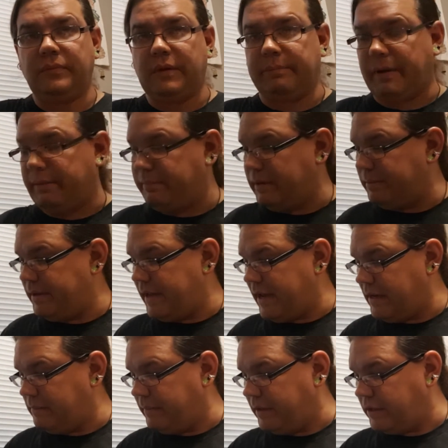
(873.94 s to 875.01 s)
my
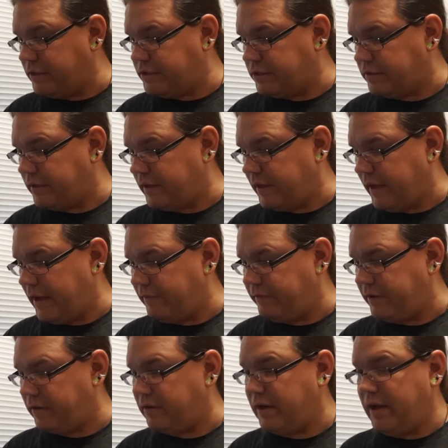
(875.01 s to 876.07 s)
BB-8 miniature that I have
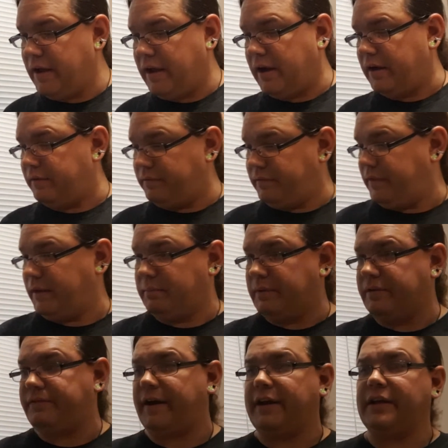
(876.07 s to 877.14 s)
here. They'd
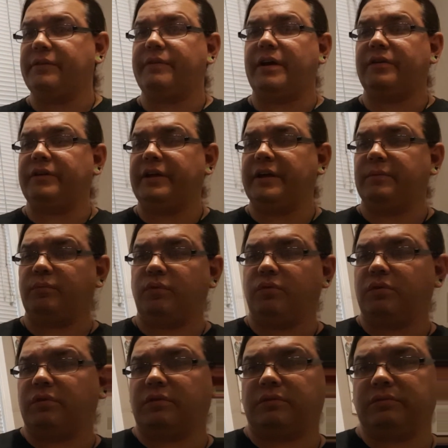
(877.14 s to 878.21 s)
be fighting around him,
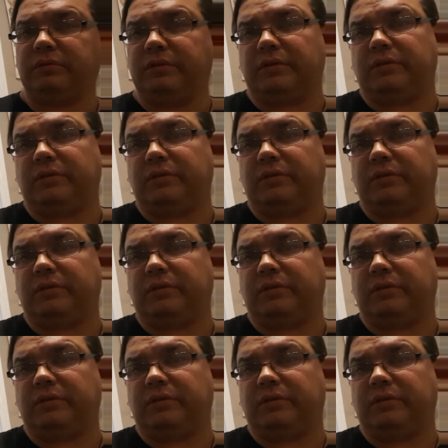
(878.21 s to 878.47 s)
or,